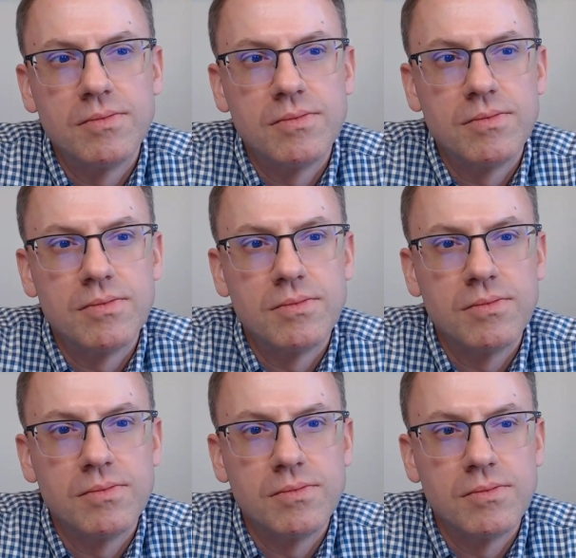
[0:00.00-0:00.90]

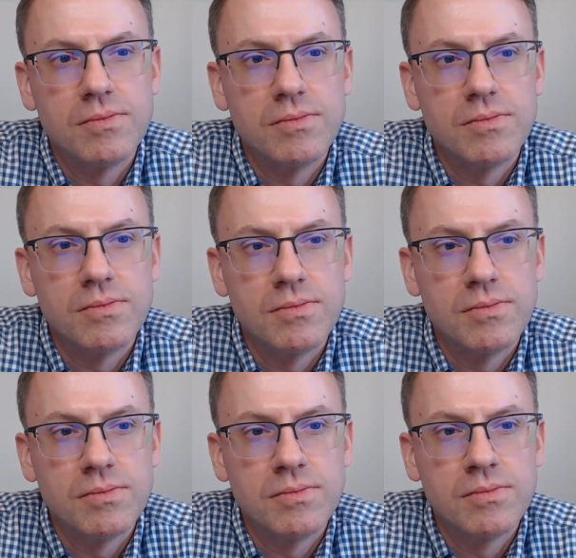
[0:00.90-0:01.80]

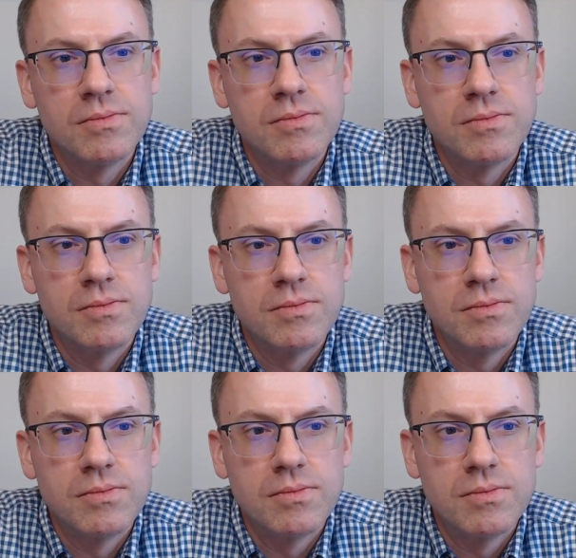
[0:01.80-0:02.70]

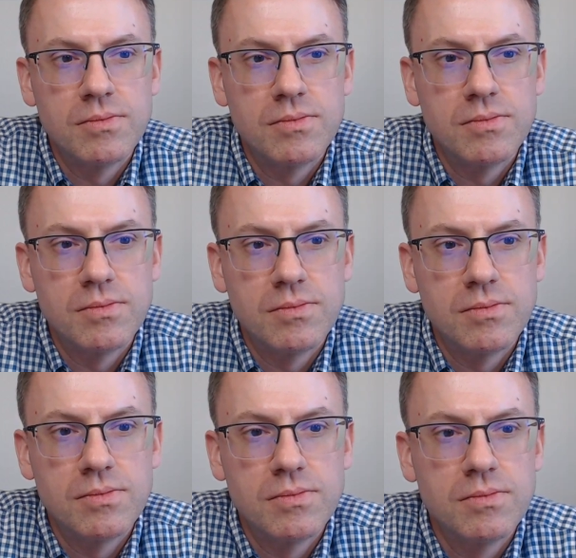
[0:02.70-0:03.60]

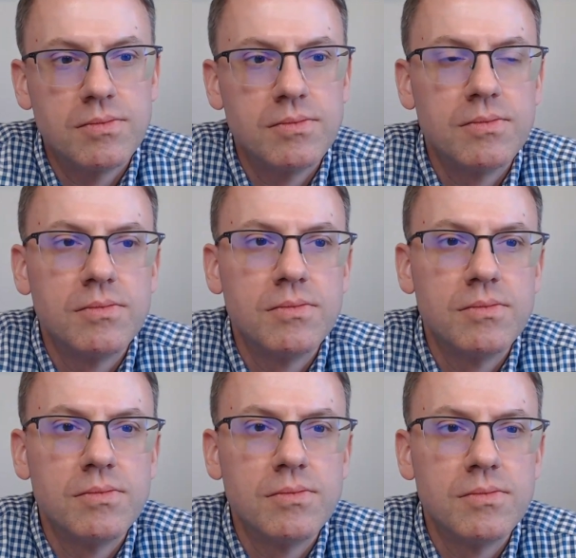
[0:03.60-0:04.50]

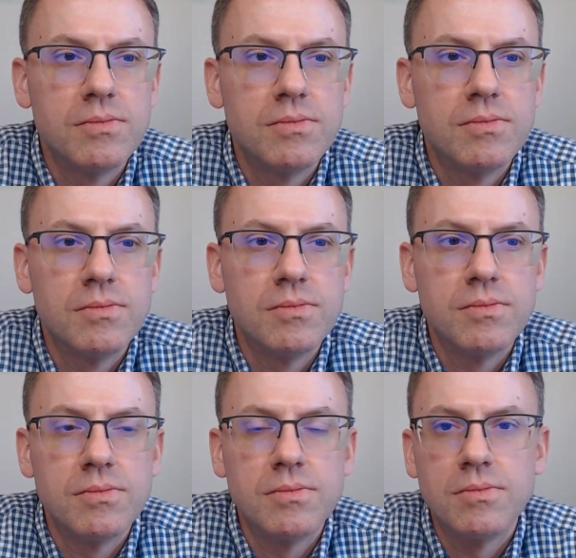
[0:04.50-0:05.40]

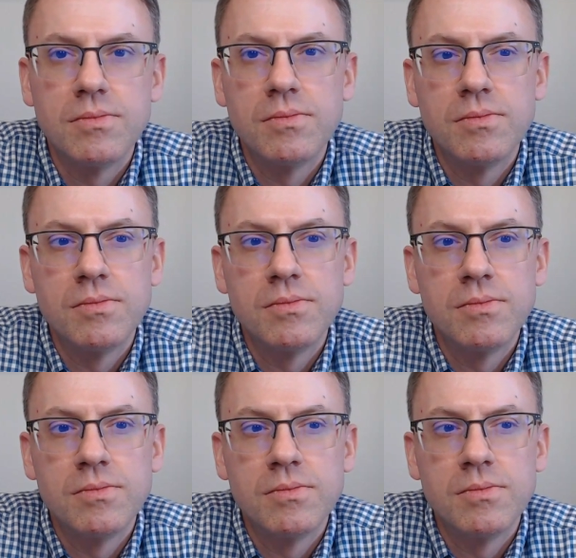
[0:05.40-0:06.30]

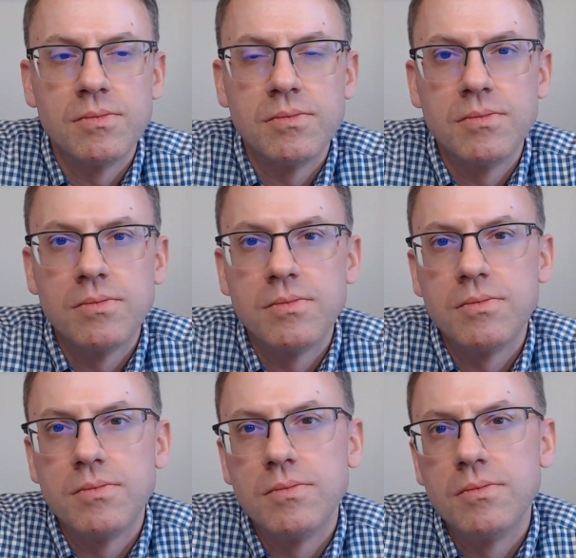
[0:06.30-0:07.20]

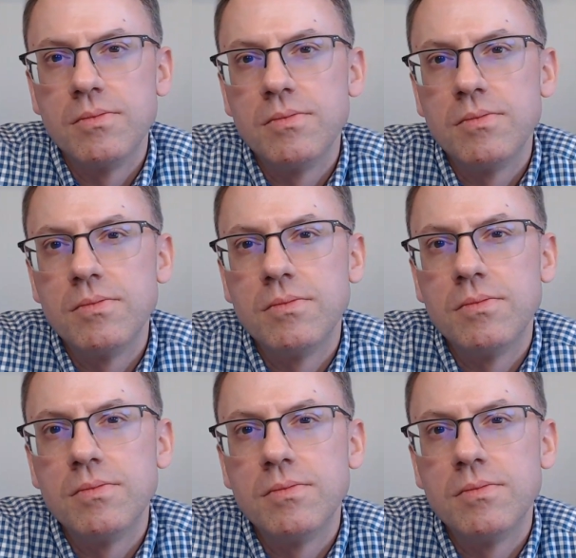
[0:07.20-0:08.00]
This person isn't speaking.